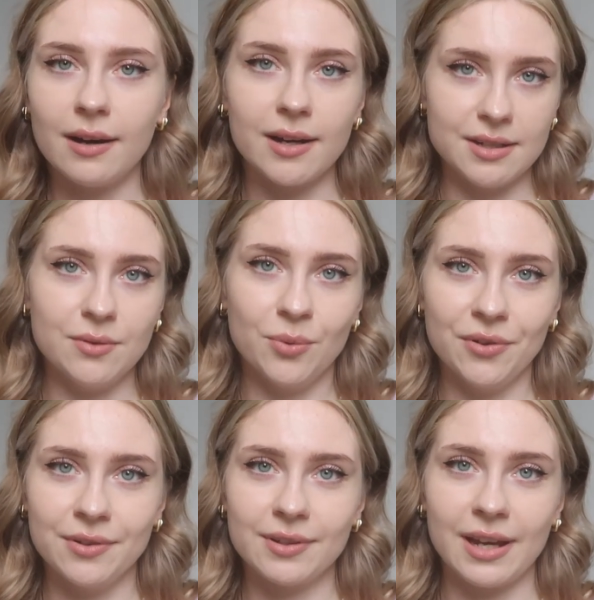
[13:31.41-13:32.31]
I did
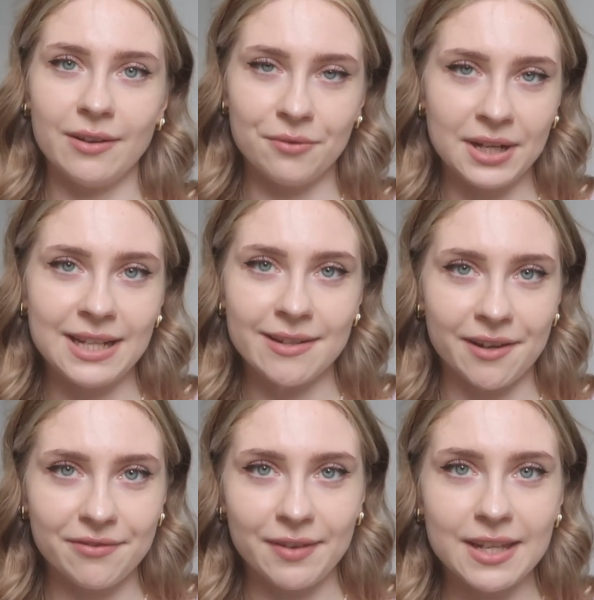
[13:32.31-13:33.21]
want a really
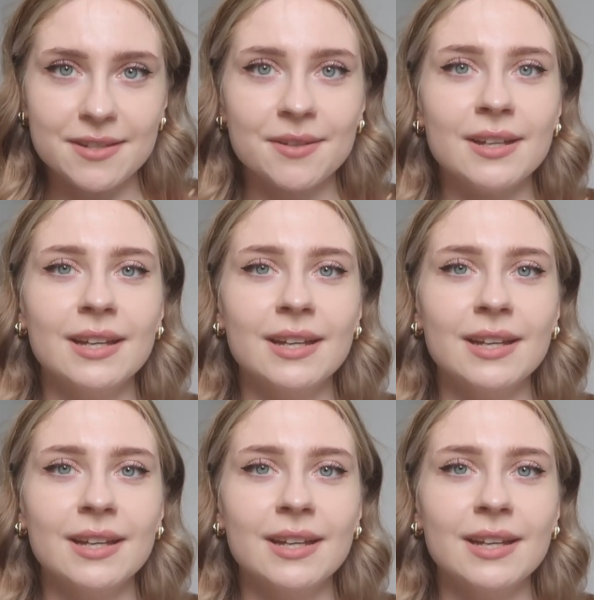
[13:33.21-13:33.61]
tight fit.